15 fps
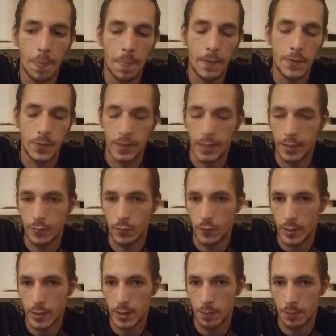So I have to
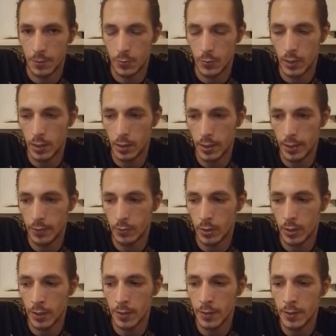fix them as well later
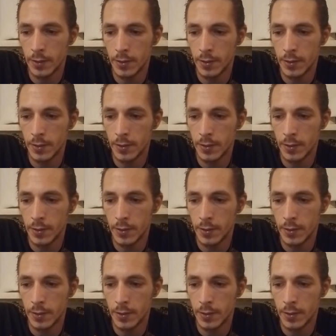on.